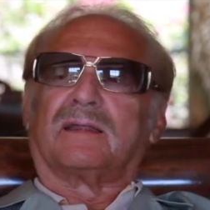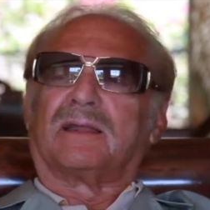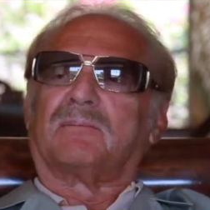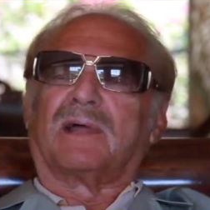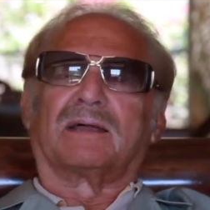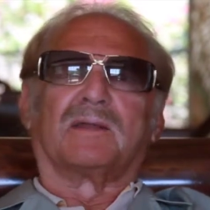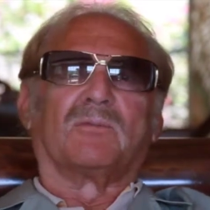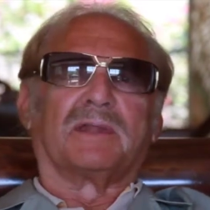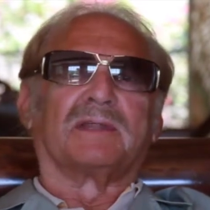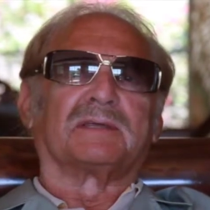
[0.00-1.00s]
That I'm not
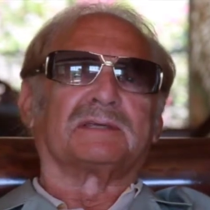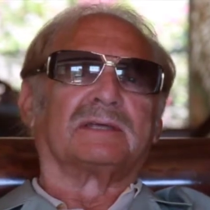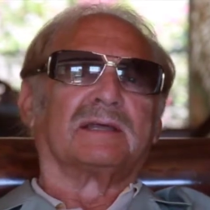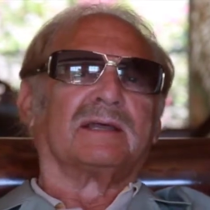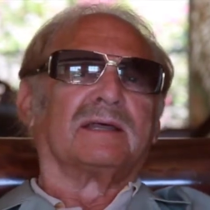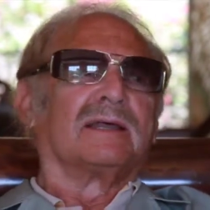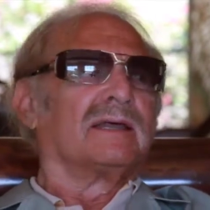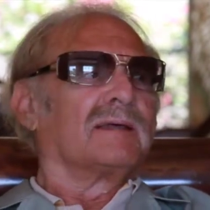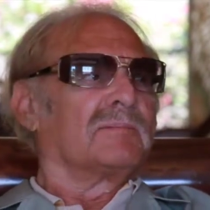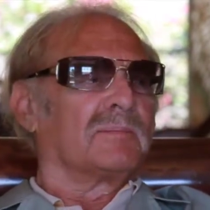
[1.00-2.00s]
going to win this
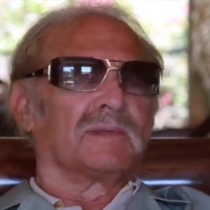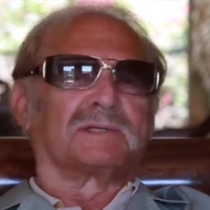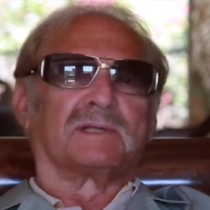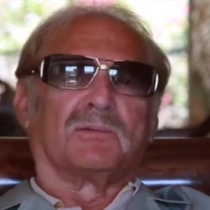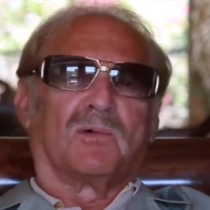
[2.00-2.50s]
publicity